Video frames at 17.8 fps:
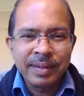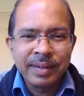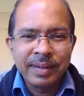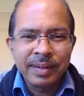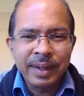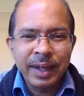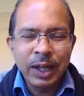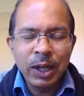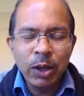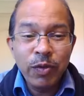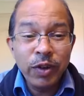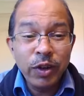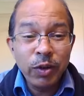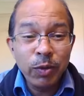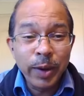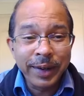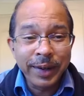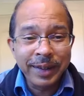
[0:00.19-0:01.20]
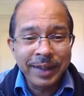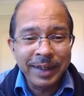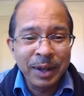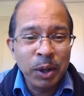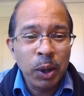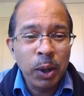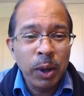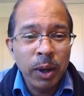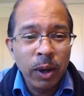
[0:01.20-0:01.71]
Hello everyone.
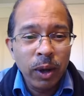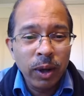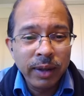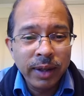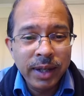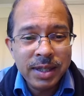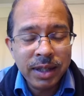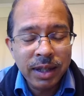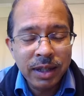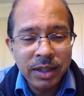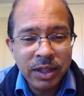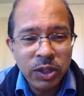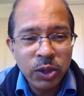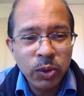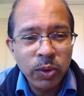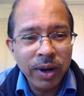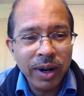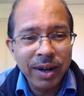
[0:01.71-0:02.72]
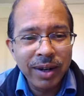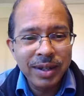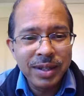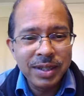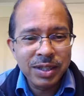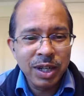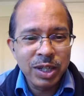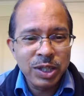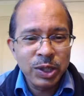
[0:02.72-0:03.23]
Let's continue our
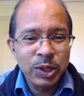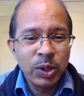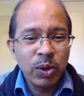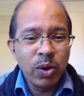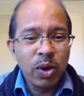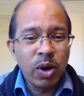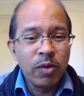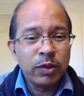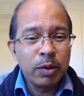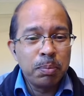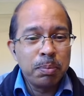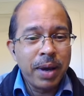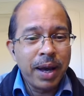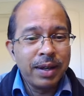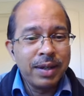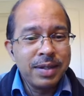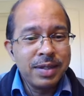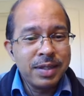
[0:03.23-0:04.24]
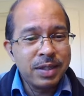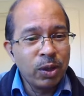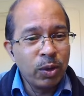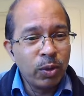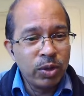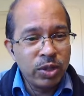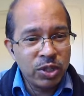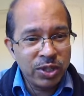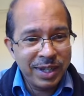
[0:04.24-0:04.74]
discussion of the balance
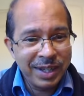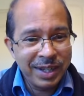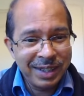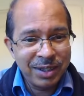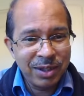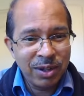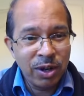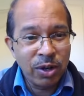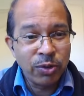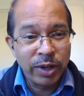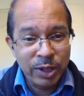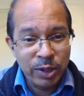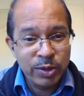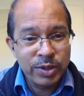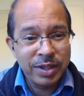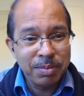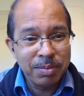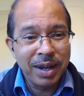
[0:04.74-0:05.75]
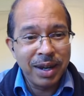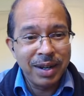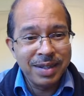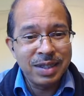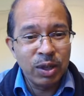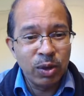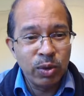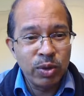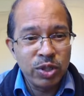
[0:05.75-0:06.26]
loan sheet or reducing balance
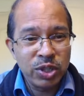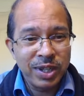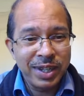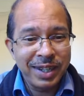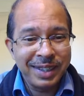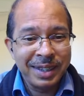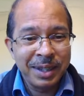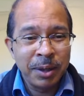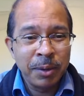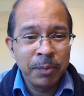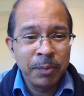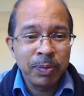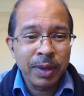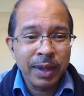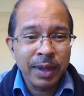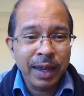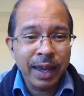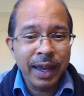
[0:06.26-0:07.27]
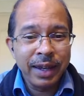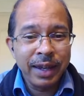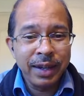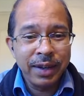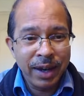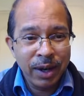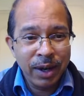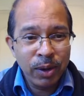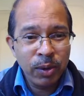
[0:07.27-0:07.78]
loan sheet. And
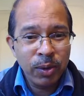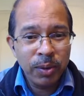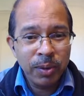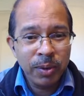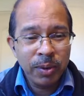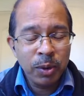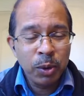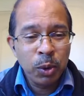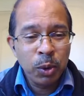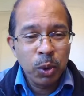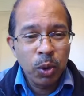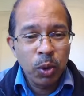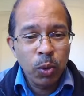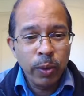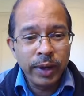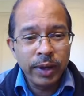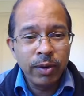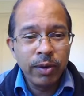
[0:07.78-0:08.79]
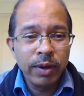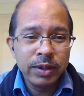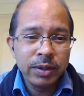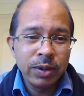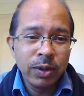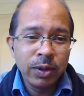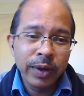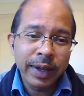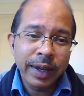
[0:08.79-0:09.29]
now we're going to
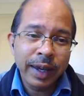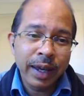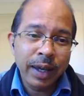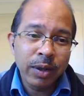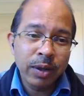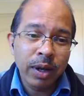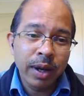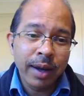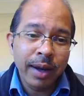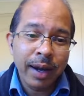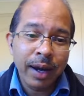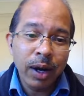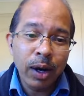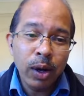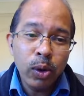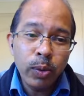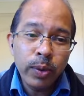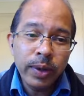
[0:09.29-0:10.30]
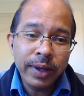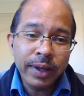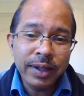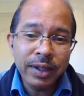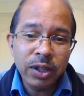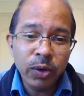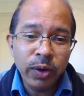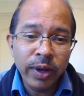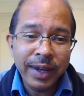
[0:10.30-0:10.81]
look at how we can
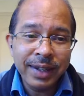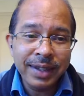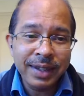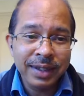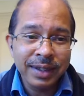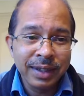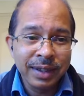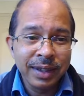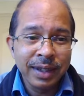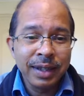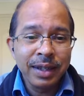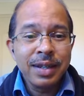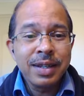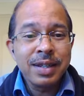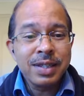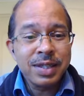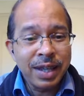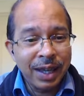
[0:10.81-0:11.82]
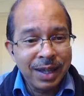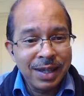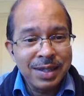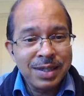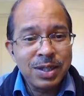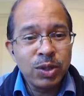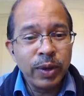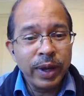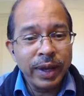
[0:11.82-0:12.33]
create cells
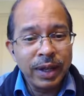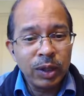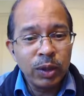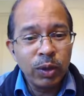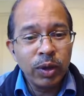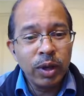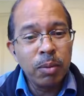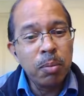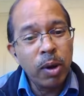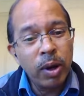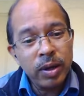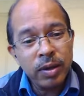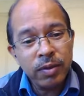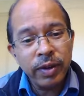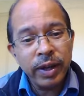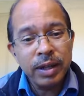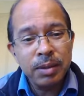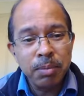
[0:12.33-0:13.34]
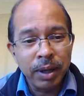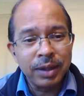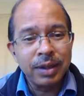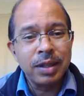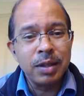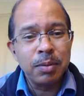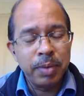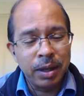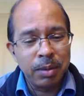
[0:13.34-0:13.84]
to include a modified monthly
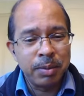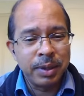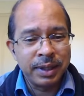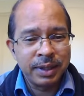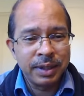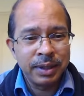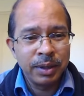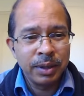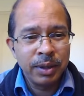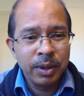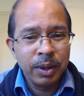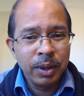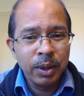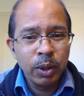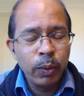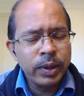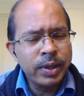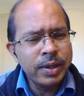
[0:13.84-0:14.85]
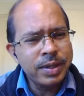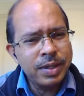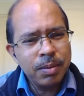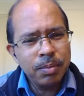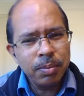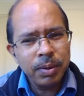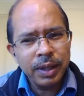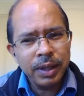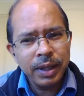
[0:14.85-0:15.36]
payment, which is
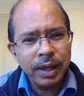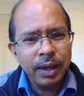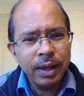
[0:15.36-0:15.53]
simply